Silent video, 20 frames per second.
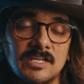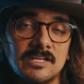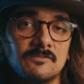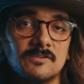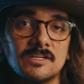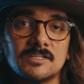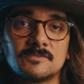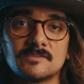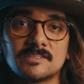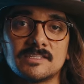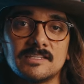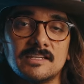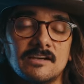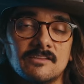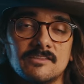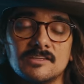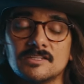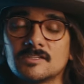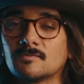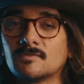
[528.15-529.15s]
anyways, we'll see how
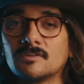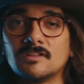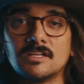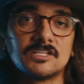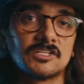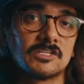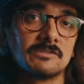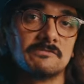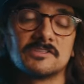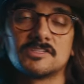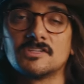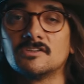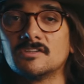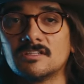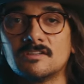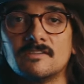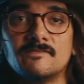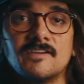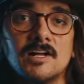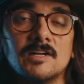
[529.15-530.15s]
this relationship with
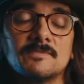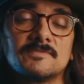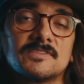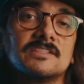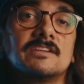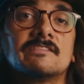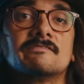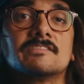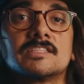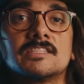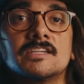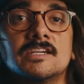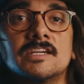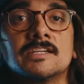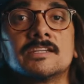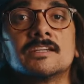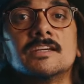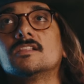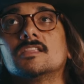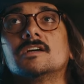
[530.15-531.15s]
Sony develops and everything.